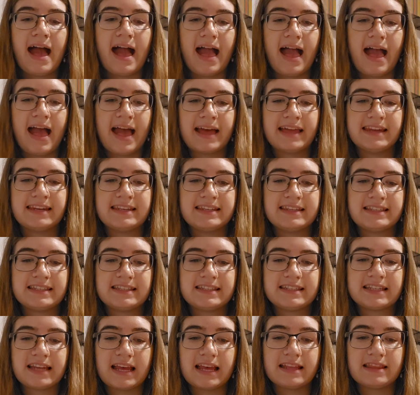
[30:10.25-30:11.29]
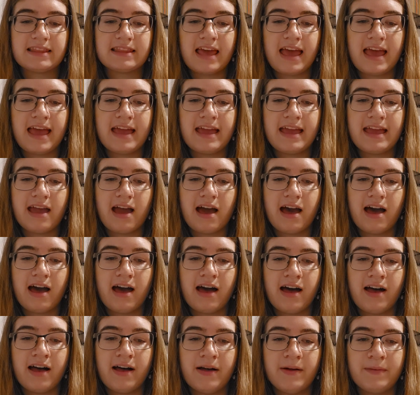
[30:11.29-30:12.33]
and they
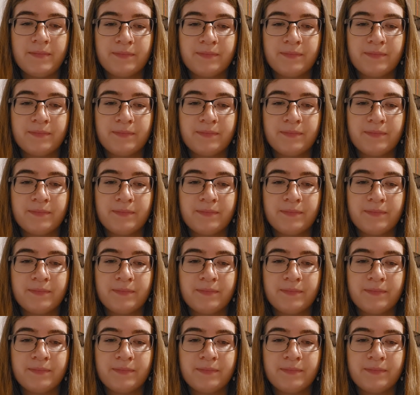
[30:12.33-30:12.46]
are